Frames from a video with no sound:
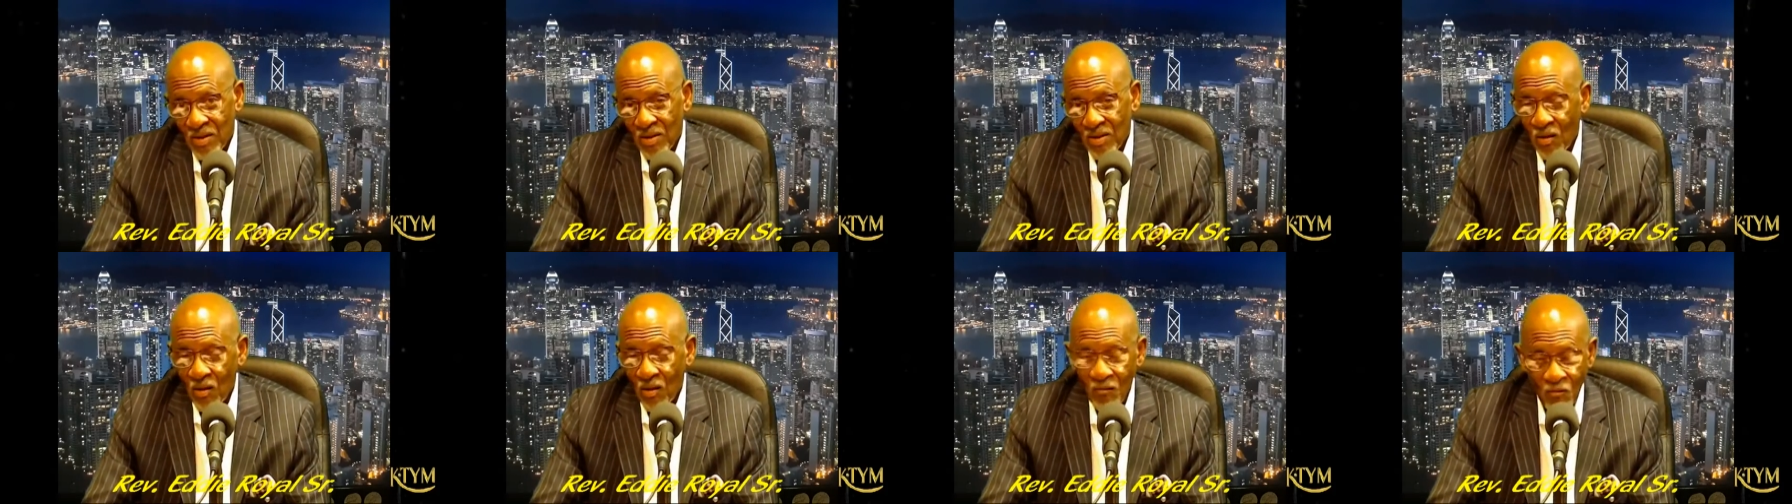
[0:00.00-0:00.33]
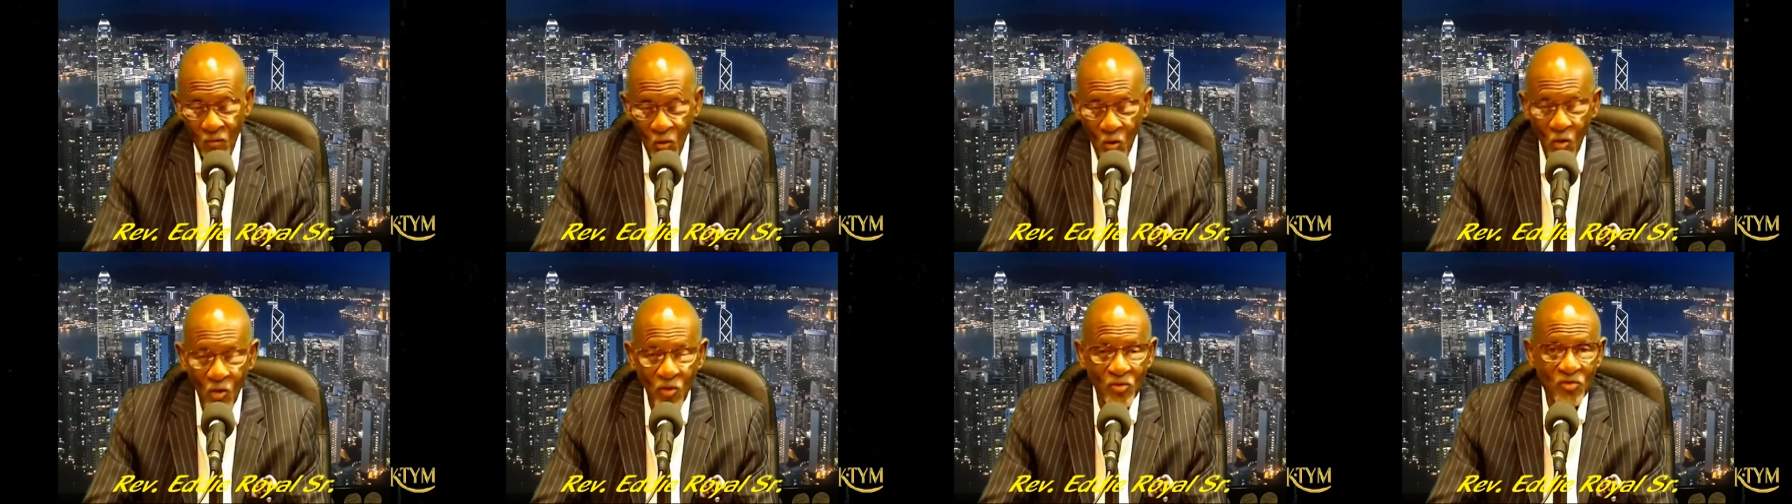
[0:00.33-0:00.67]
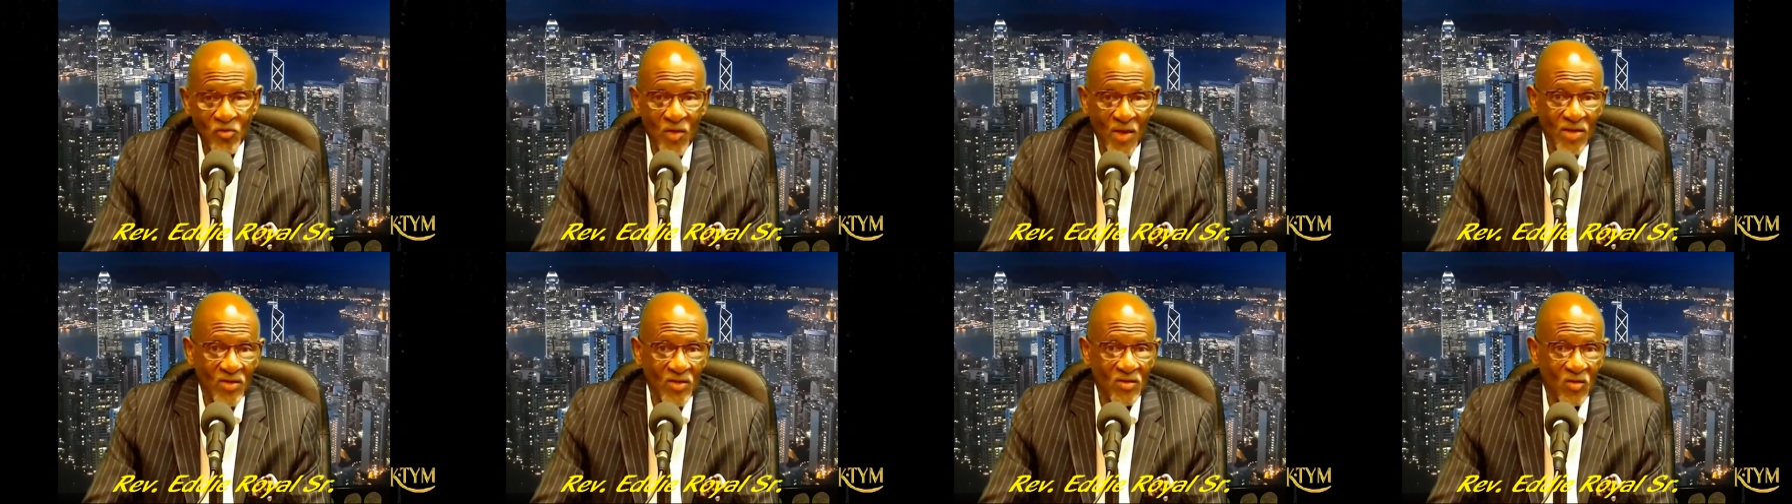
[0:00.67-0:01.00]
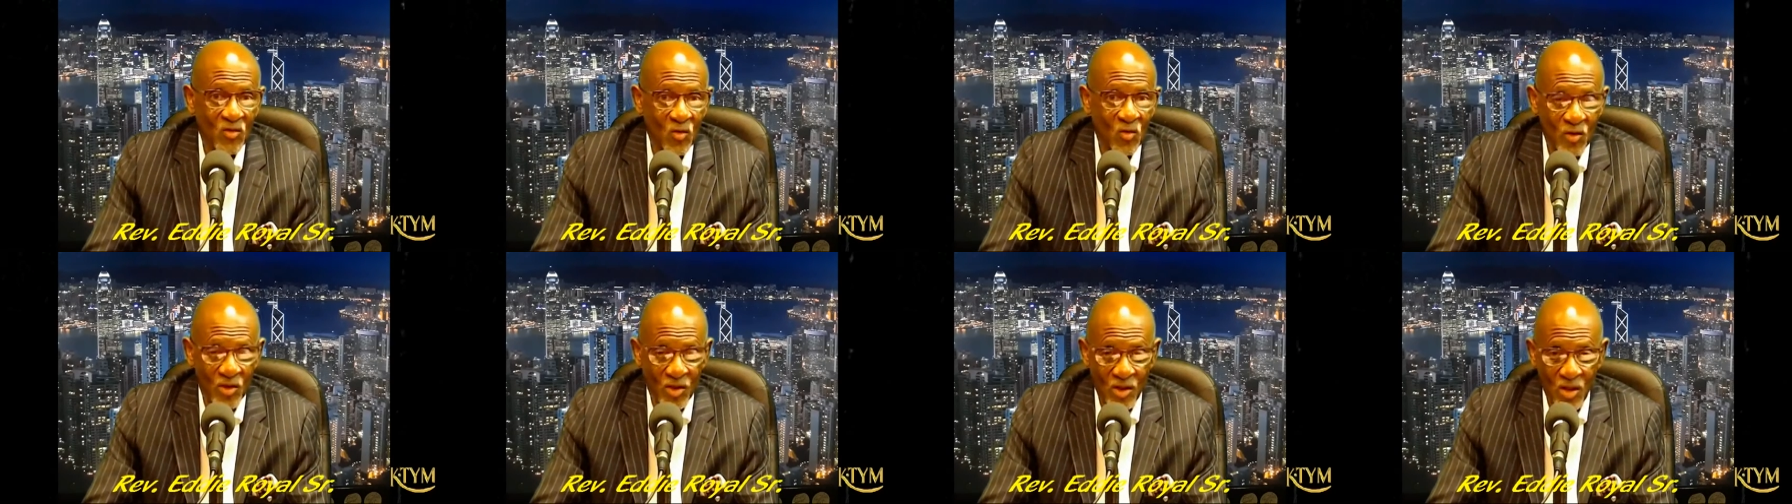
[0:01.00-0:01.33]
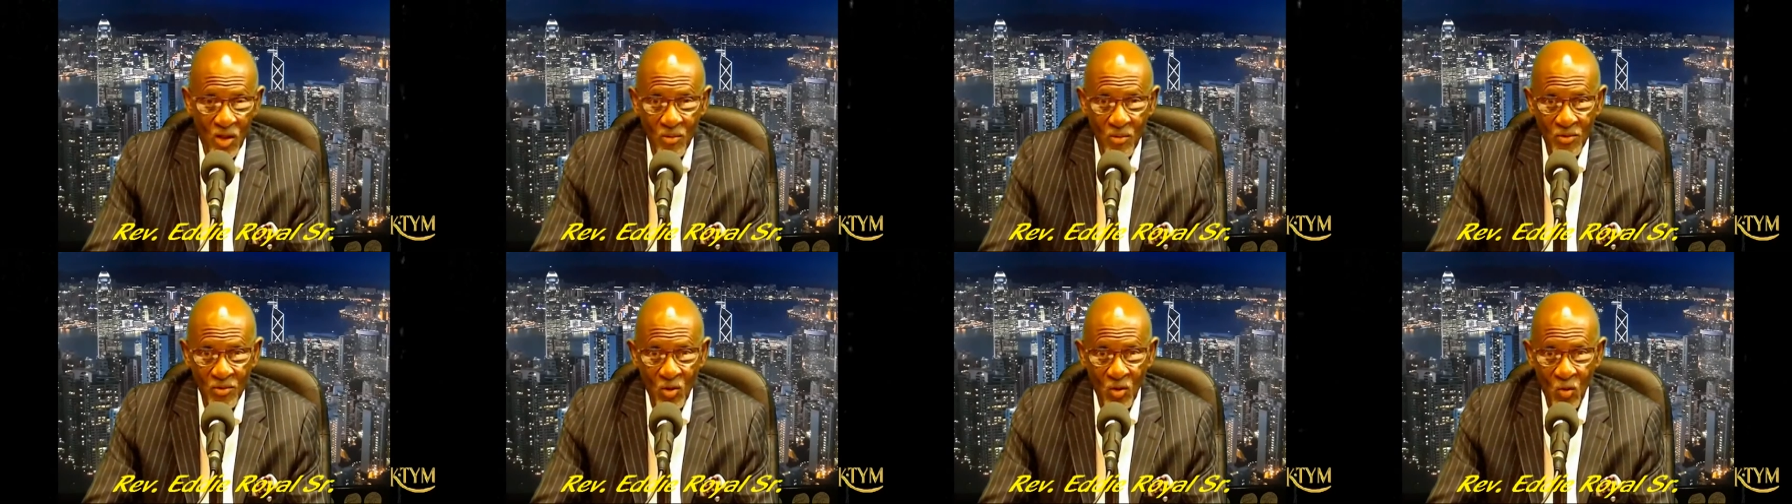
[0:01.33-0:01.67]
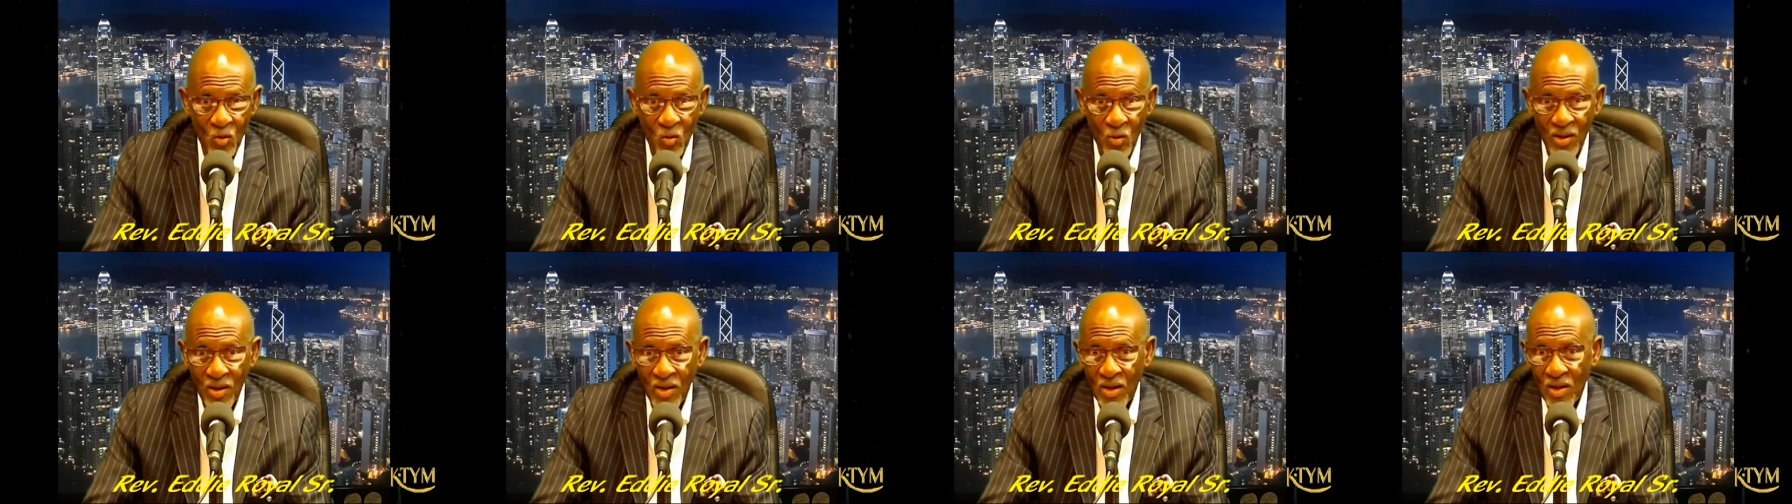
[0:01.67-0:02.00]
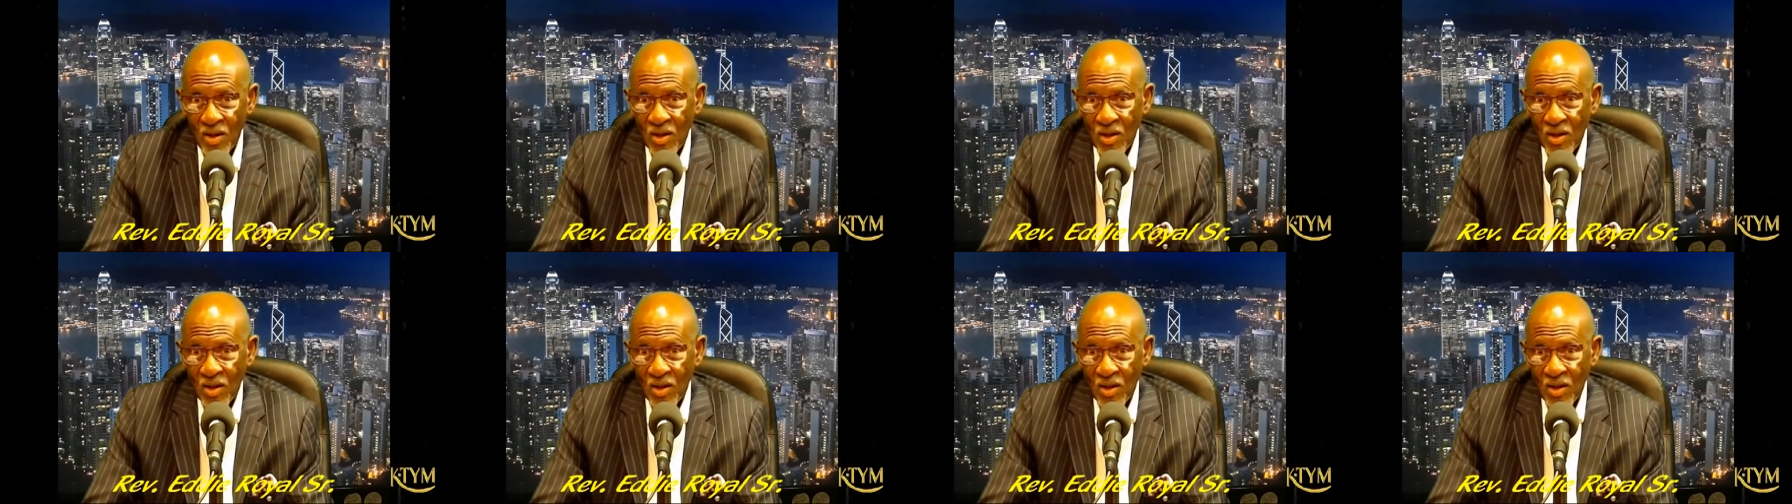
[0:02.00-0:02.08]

Of course, things are going to come your way.